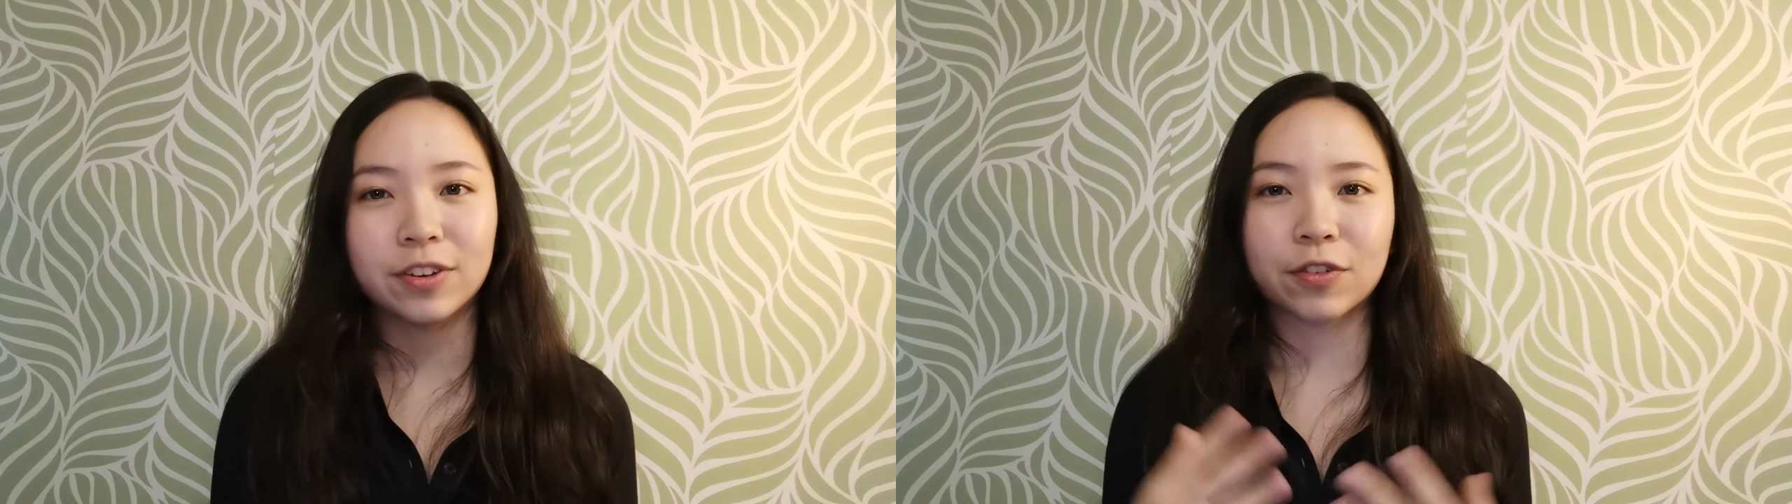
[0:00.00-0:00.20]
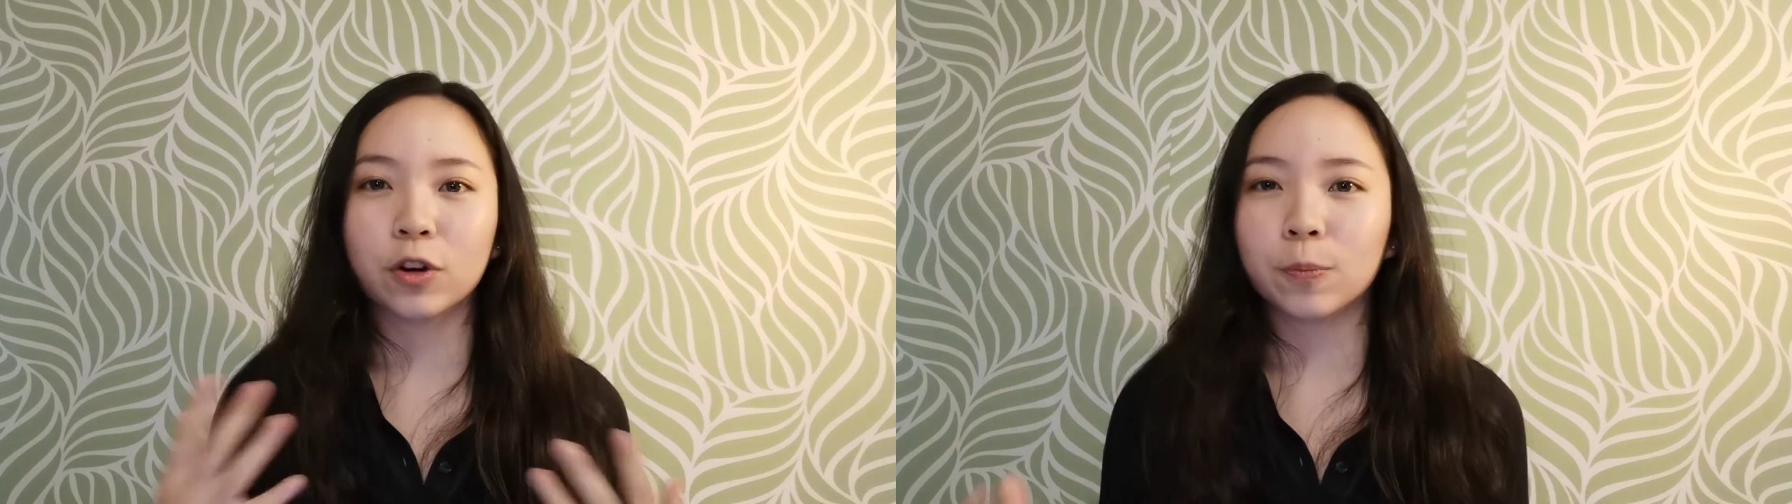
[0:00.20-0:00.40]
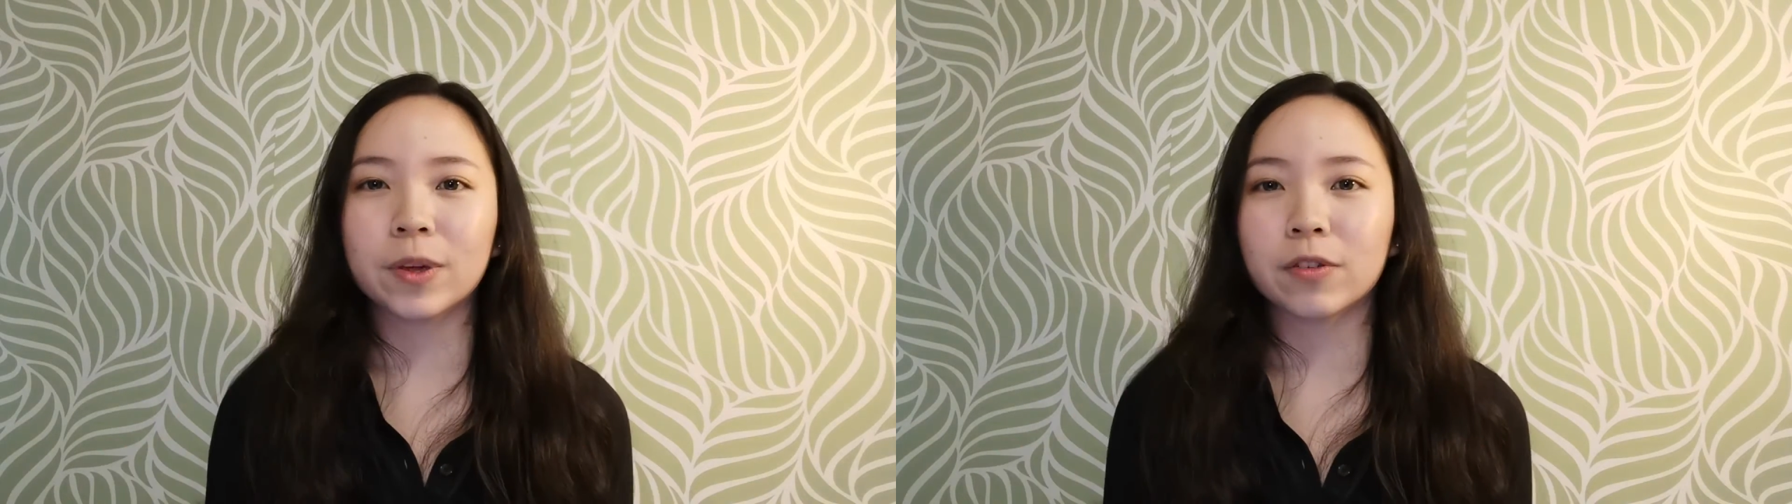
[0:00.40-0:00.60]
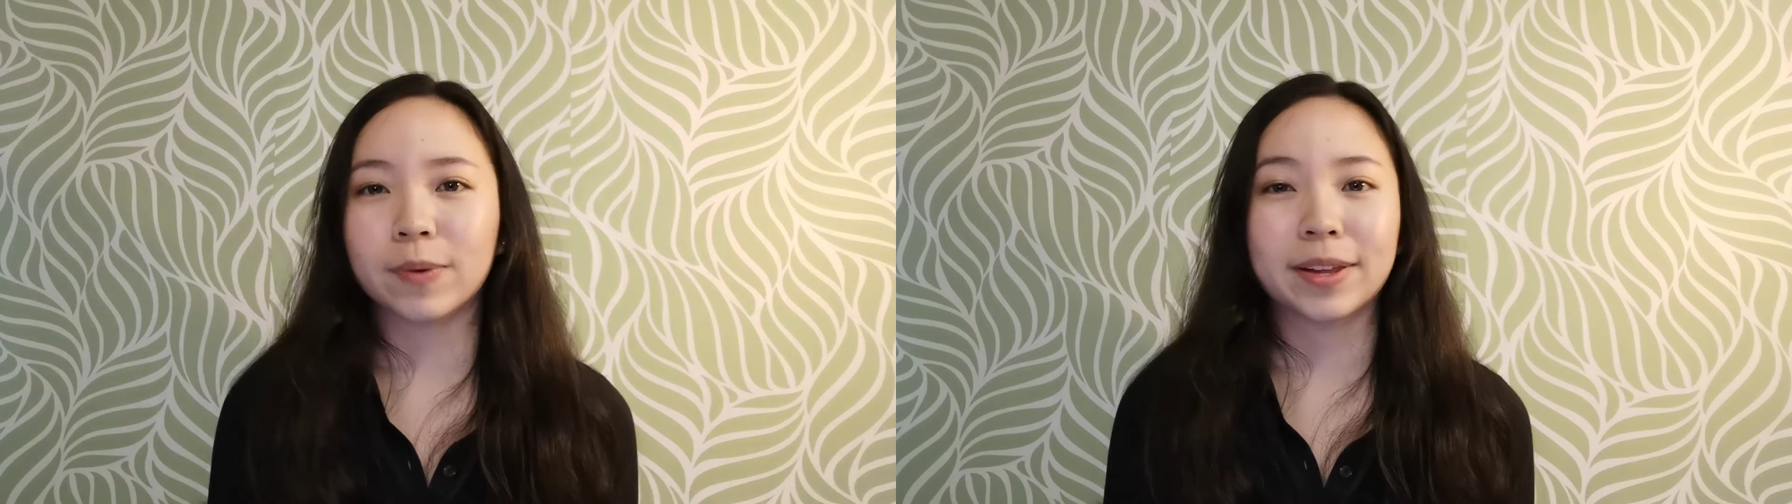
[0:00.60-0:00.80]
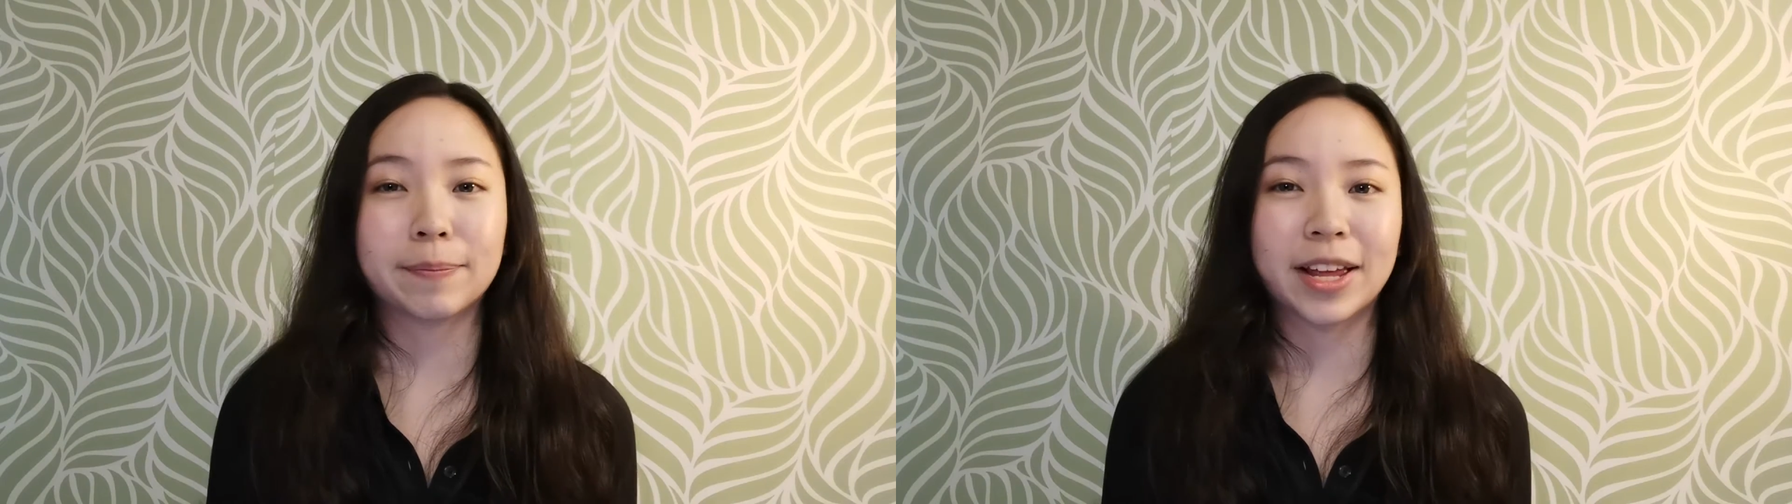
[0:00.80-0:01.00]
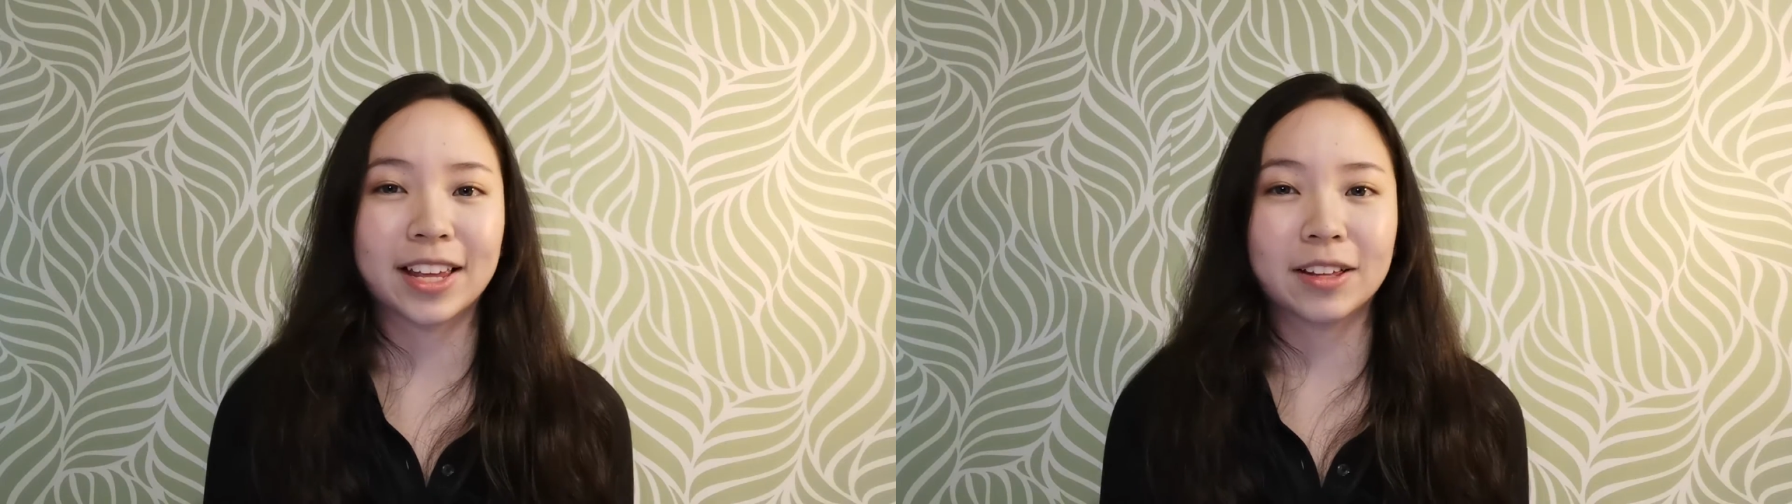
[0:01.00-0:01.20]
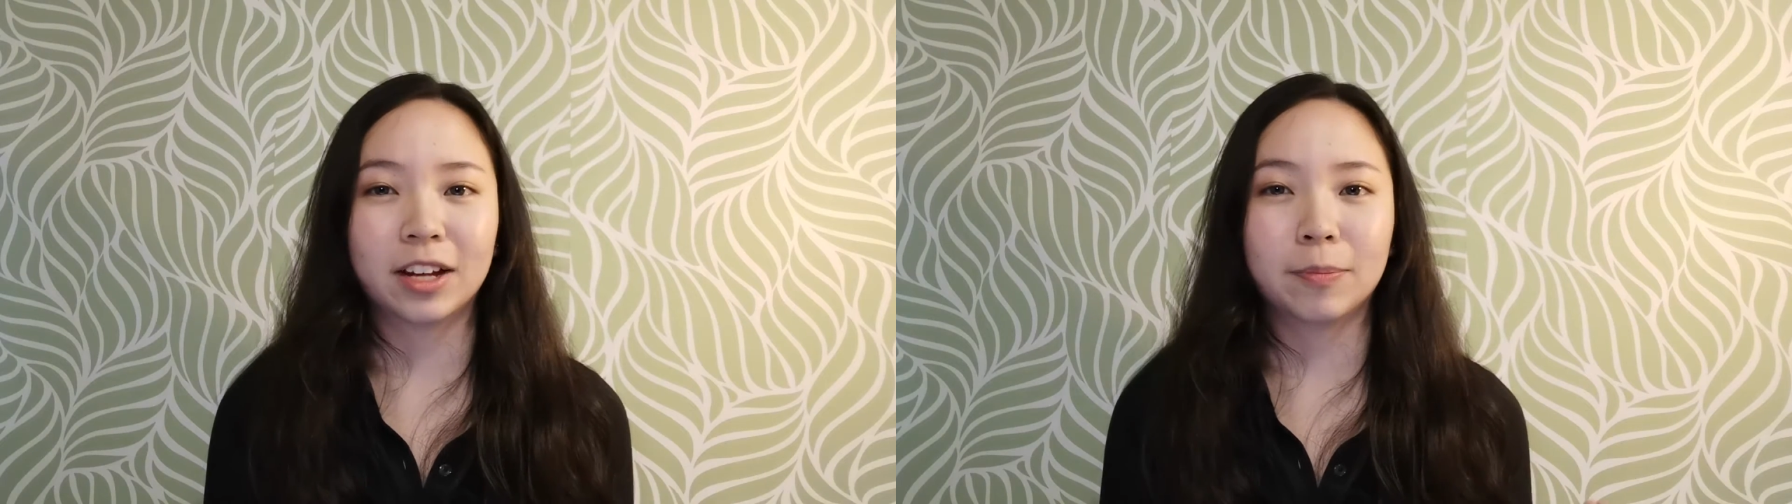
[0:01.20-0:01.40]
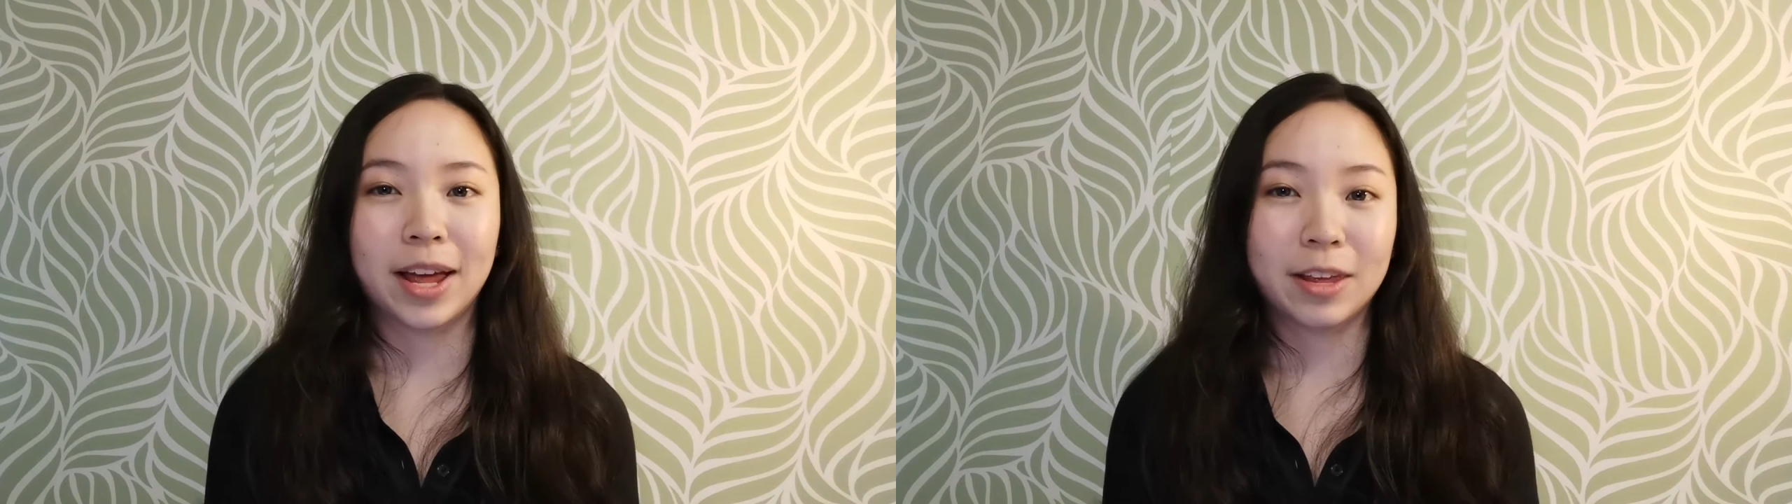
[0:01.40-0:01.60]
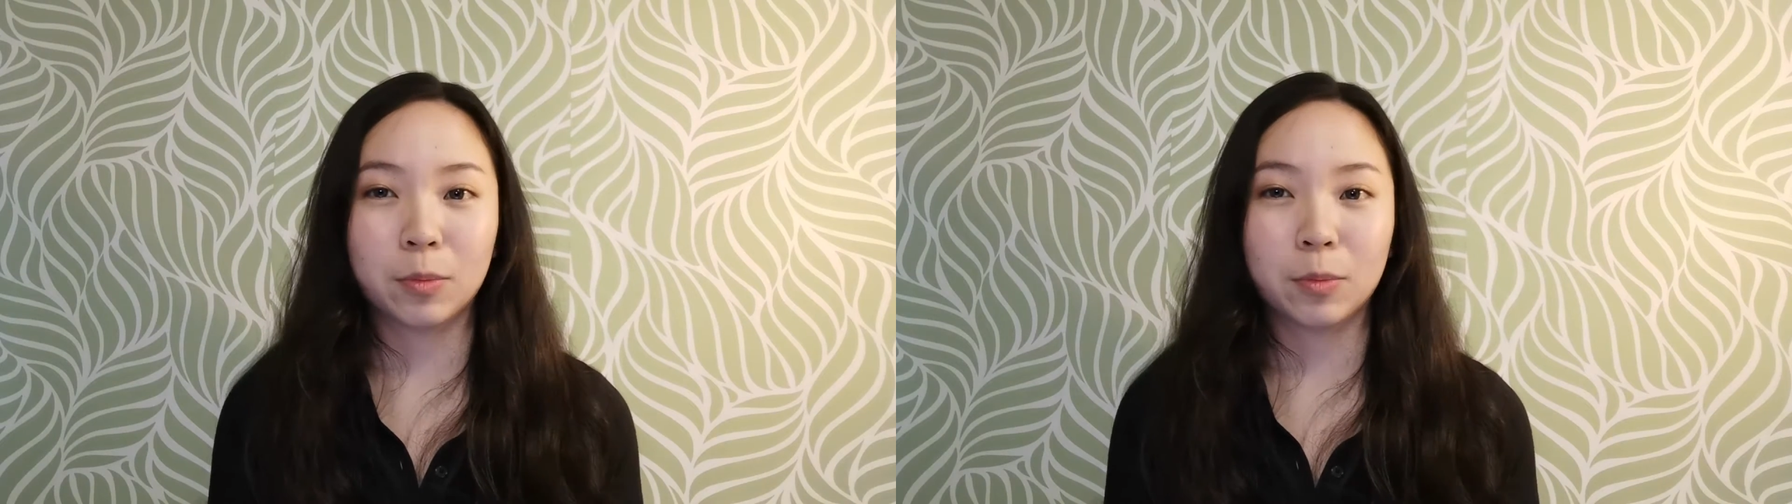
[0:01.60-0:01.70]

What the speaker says: with coping with my